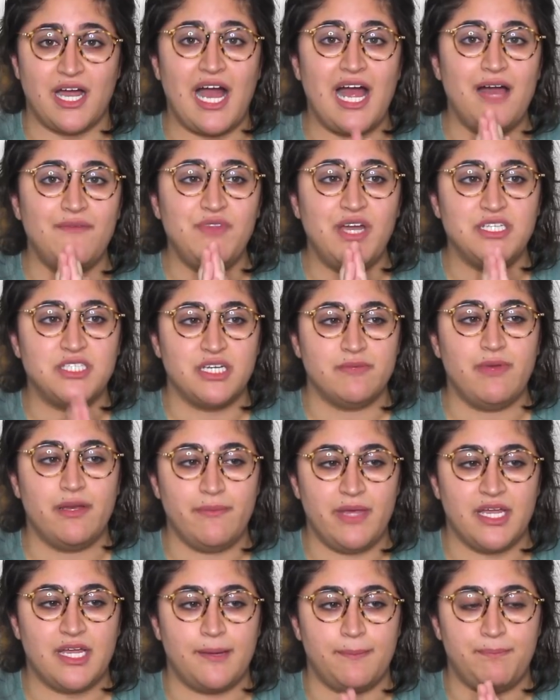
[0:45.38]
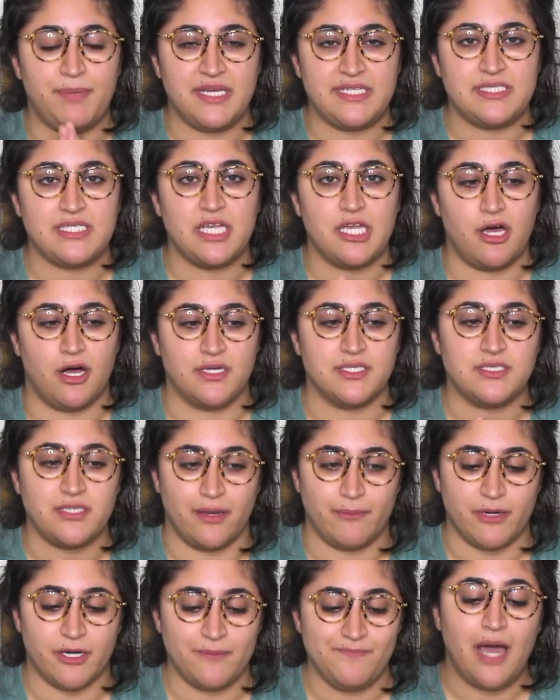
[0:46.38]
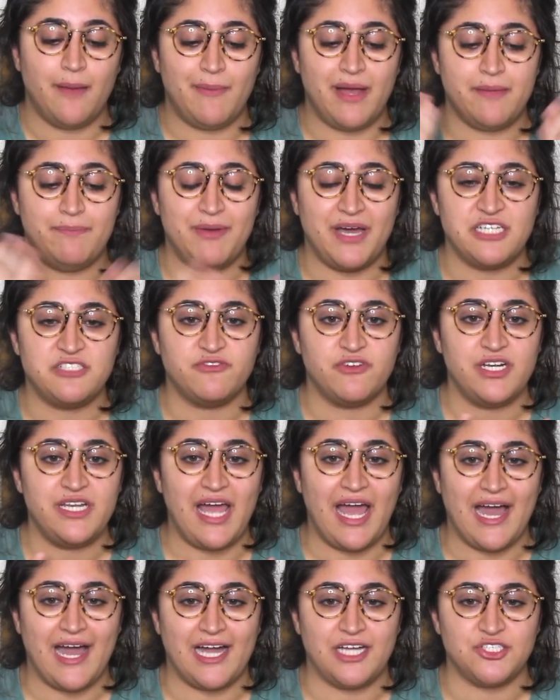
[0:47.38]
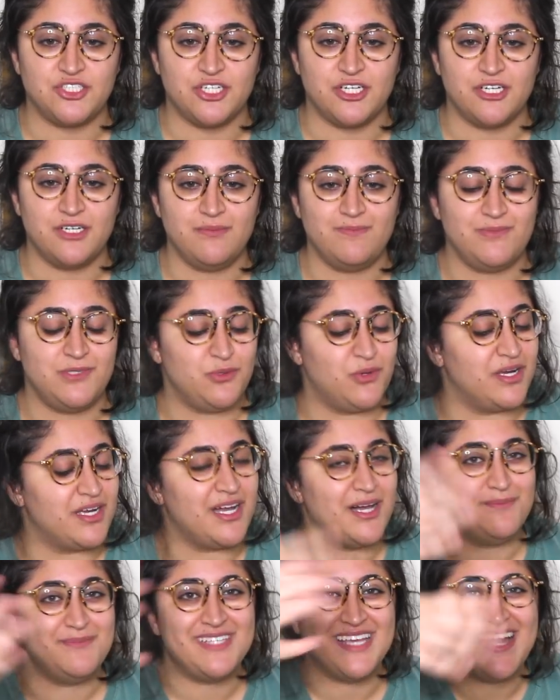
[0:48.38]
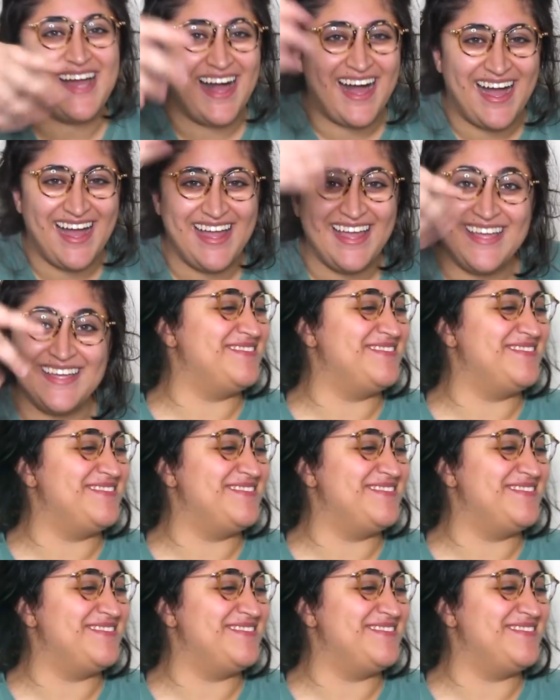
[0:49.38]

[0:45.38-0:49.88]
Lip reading: I have not done my makeup basically all summer. And my best friend, Azure, you wanna come say hi?